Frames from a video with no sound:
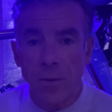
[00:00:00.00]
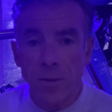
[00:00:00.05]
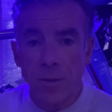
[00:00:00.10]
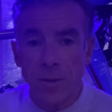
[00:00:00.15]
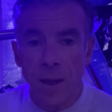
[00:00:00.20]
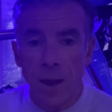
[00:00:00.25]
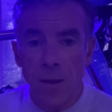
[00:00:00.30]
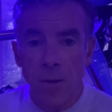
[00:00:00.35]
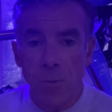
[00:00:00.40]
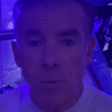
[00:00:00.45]

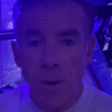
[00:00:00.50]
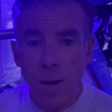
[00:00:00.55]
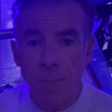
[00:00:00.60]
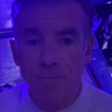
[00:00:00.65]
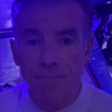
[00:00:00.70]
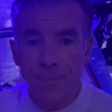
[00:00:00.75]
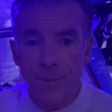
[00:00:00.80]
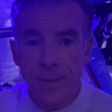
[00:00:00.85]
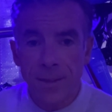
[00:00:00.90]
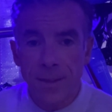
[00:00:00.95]
So
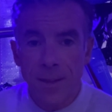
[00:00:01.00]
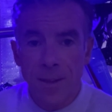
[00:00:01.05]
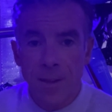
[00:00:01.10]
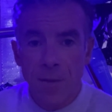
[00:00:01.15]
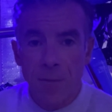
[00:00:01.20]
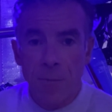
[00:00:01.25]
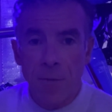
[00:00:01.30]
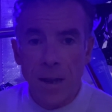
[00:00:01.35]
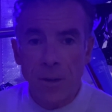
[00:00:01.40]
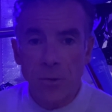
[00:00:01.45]

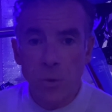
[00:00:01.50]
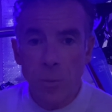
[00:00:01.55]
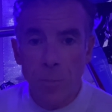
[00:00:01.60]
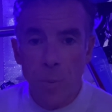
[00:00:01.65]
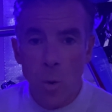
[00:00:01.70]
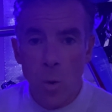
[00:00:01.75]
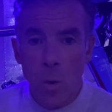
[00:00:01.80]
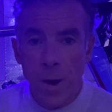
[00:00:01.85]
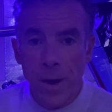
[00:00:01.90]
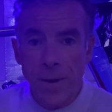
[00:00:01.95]
Flash
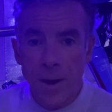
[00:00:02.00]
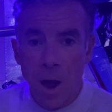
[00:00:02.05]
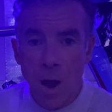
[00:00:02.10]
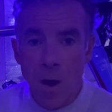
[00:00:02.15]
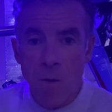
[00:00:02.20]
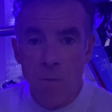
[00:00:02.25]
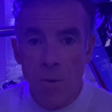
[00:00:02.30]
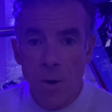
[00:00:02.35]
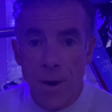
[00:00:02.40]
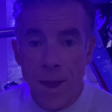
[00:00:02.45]
reporting
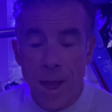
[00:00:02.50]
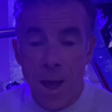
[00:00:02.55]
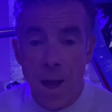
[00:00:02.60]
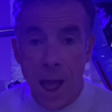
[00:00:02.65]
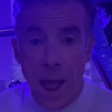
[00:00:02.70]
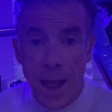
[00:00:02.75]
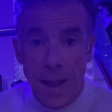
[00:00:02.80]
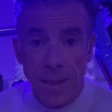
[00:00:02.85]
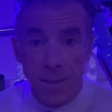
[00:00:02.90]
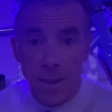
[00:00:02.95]
over and out,
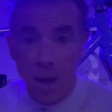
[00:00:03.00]
and